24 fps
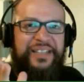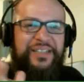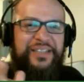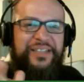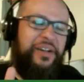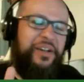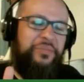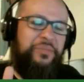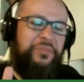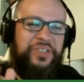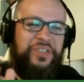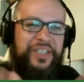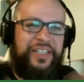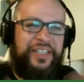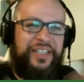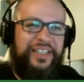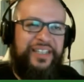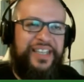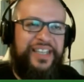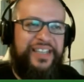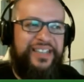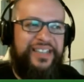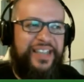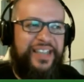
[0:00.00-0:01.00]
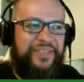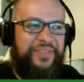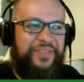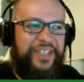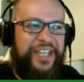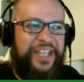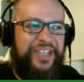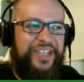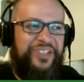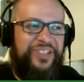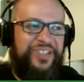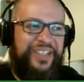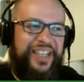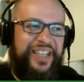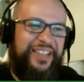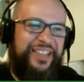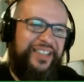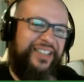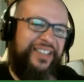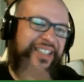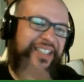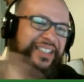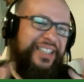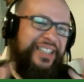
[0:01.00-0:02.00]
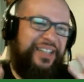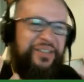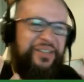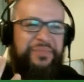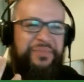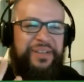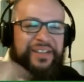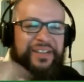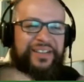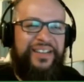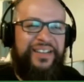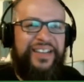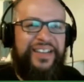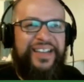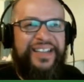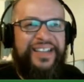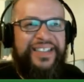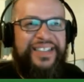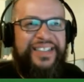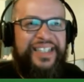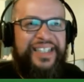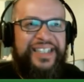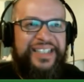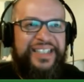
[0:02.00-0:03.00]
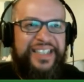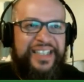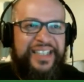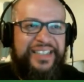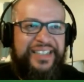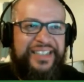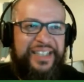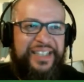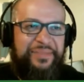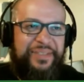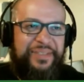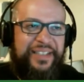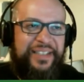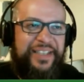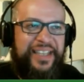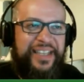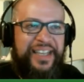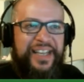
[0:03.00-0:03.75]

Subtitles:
No, I'm just kidding. He's on vacation. I thought that sounded better, saying he's on assignment.